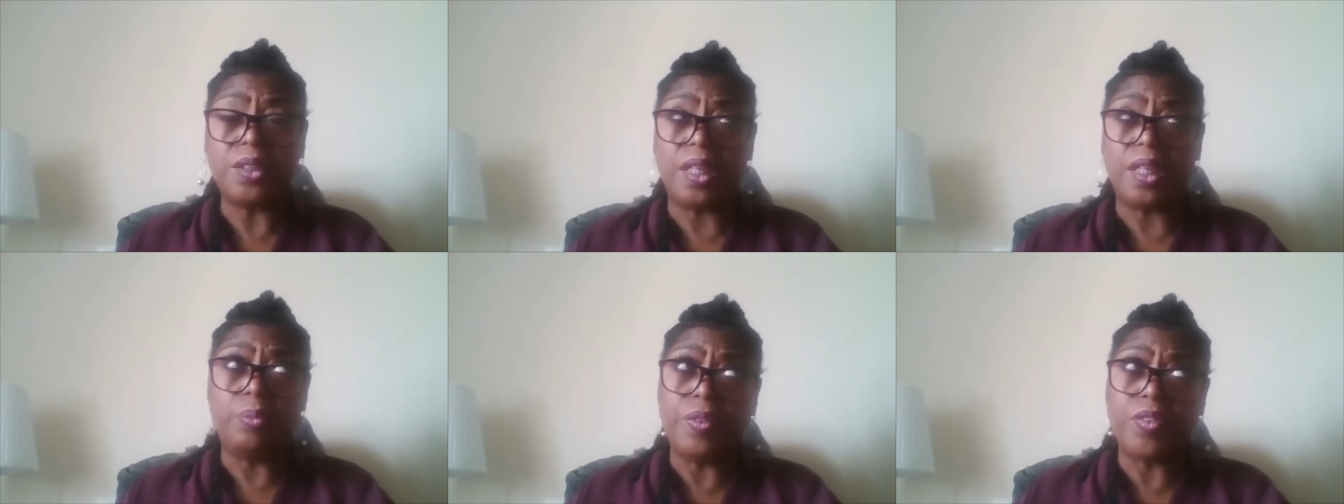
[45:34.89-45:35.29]
uh,
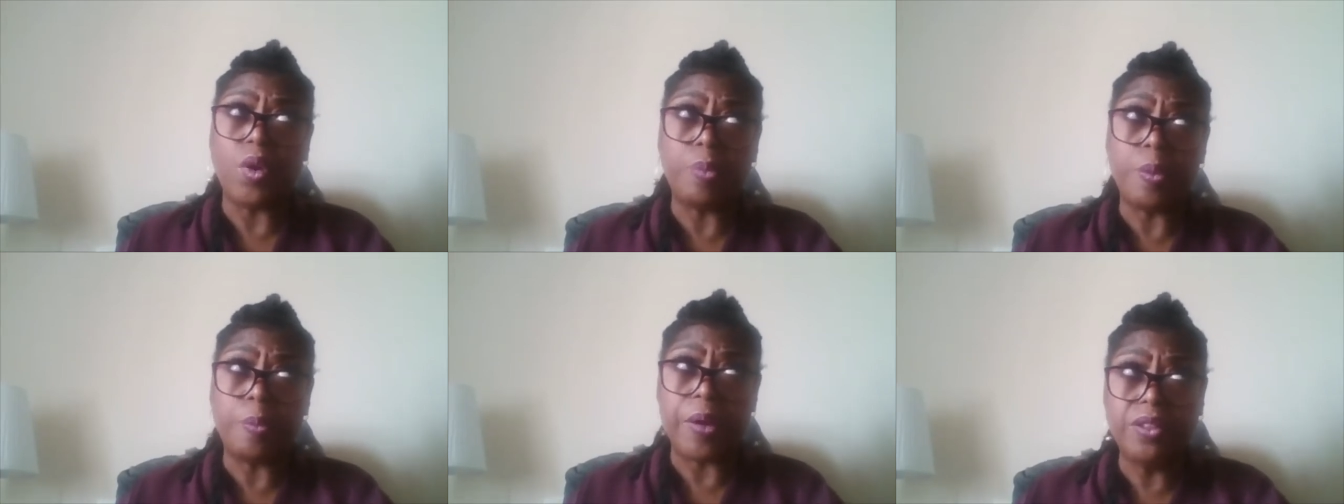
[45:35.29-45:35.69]
we've got
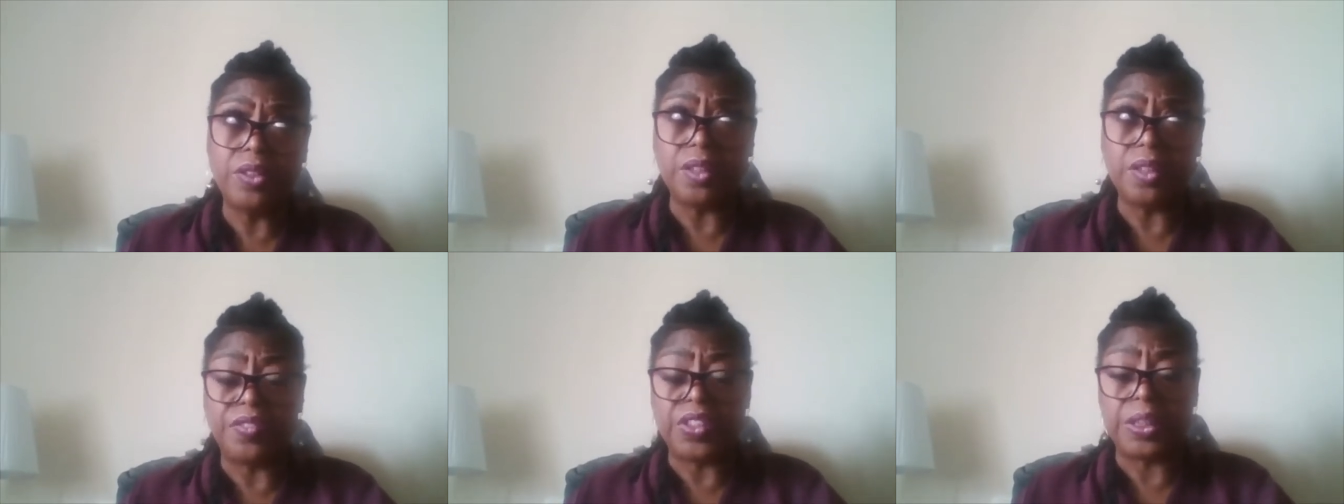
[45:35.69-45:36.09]

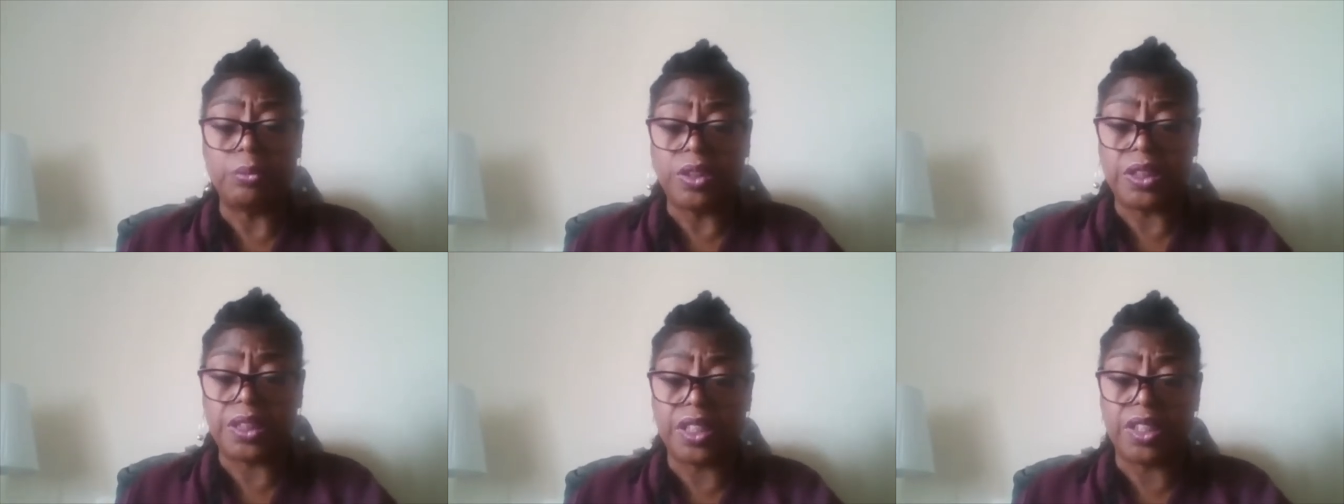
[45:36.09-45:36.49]
proposals for some
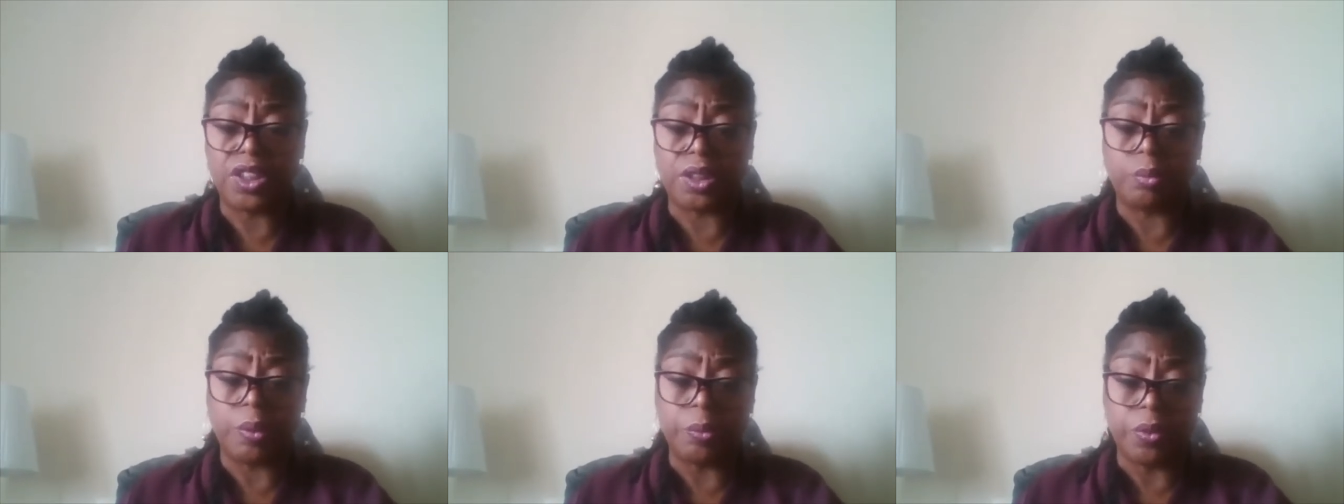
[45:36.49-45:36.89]
research
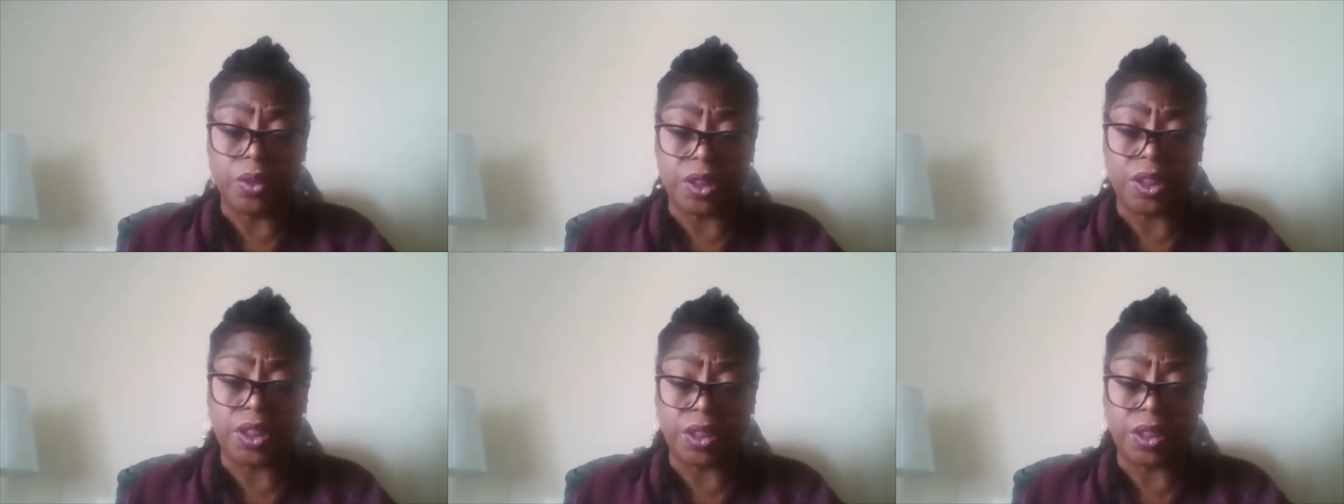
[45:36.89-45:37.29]
that we want
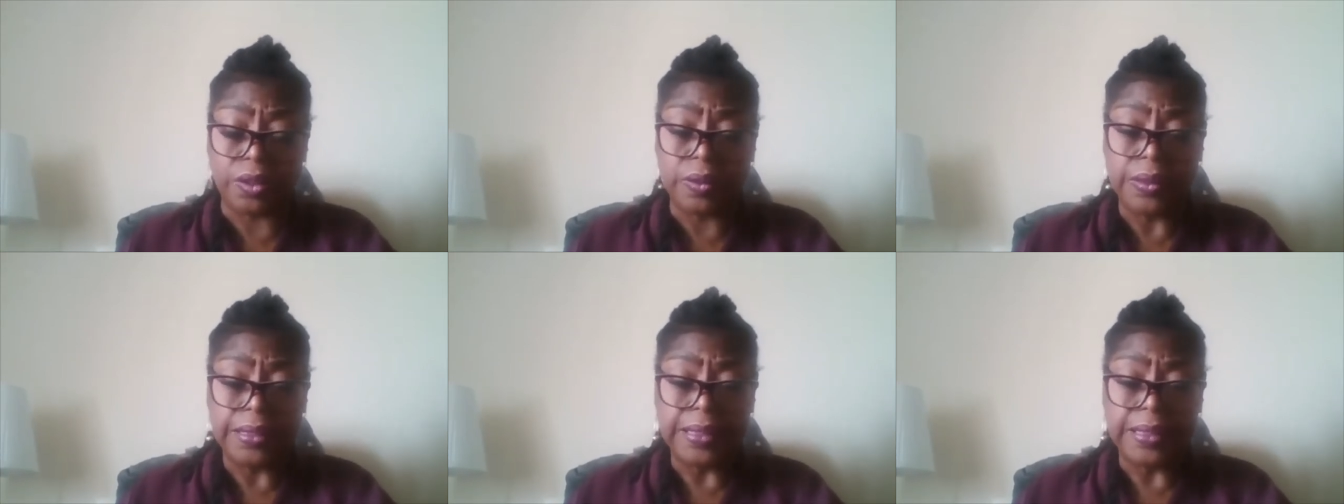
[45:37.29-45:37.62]
to do,